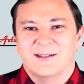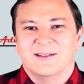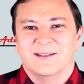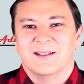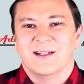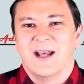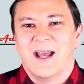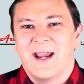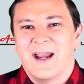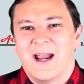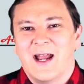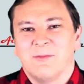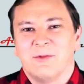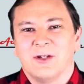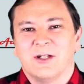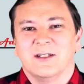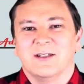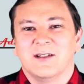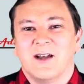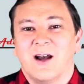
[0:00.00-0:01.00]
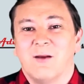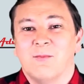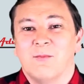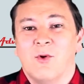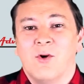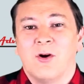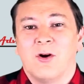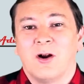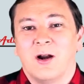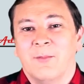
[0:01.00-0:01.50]
Today, I'm going to talk
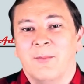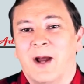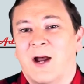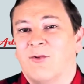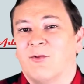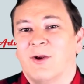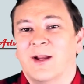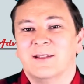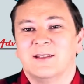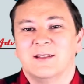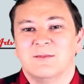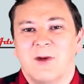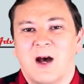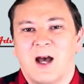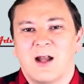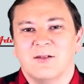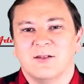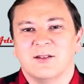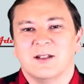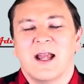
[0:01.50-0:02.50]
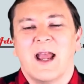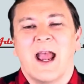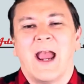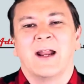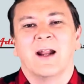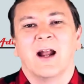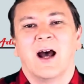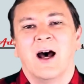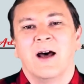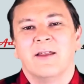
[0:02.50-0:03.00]
more about resin models
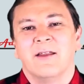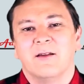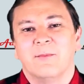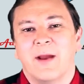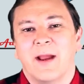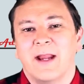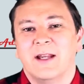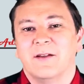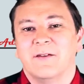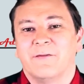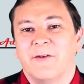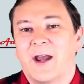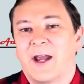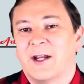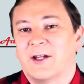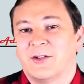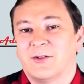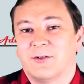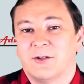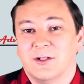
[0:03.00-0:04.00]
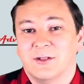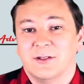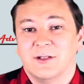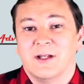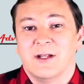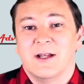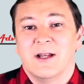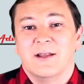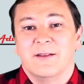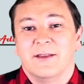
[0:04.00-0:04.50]
and other manufacturers
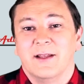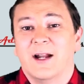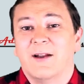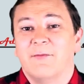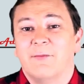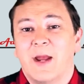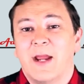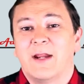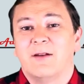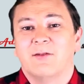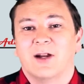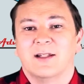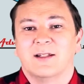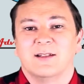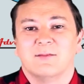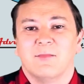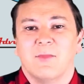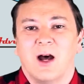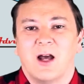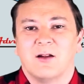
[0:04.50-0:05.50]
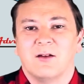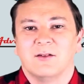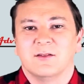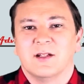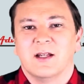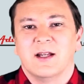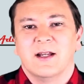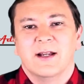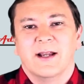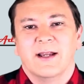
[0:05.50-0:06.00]
that have made resin
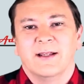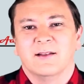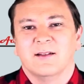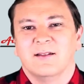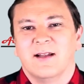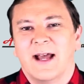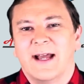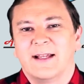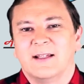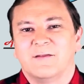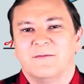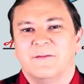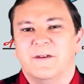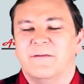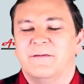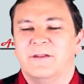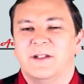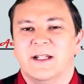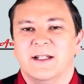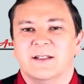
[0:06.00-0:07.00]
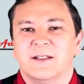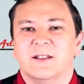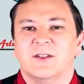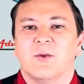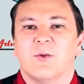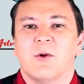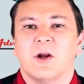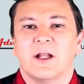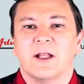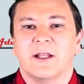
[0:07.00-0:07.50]
models in the last 15 to
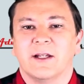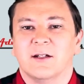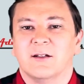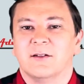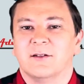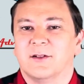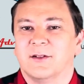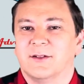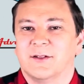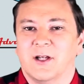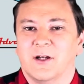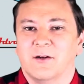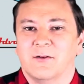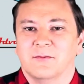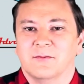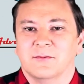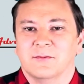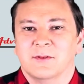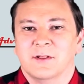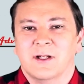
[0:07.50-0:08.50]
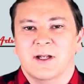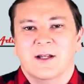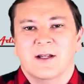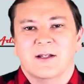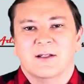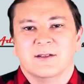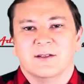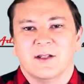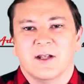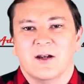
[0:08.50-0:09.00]
20 years or so.
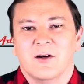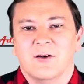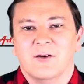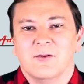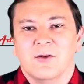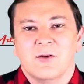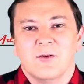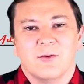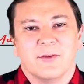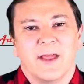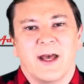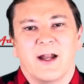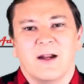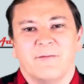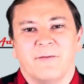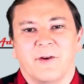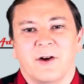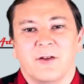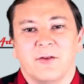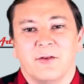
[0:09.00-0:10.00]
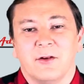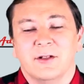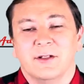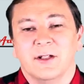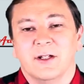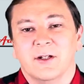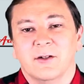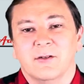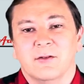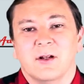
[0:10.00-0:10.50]
So, without further
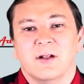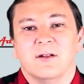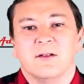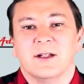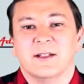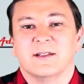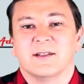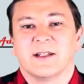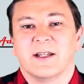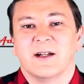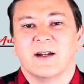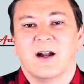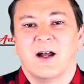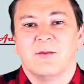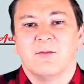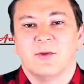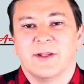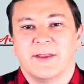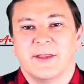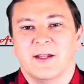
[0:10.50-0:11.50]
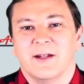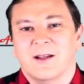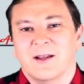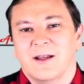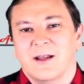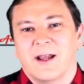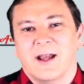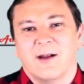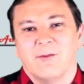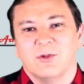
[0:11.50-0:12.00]
ado, let's get on with it,
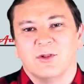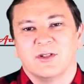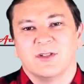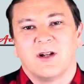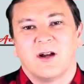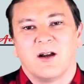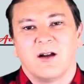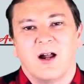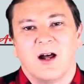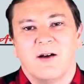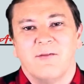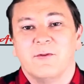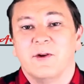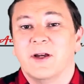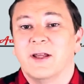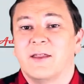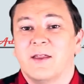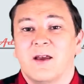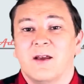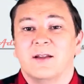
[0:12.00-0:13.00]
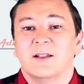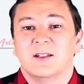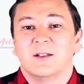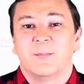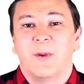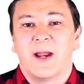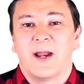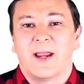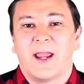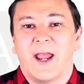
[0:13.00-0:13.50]
and we'll start off with
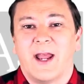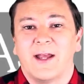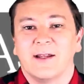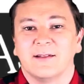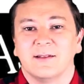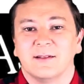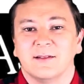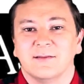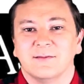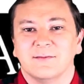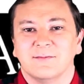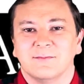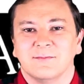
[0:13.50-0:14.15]
SpecCast.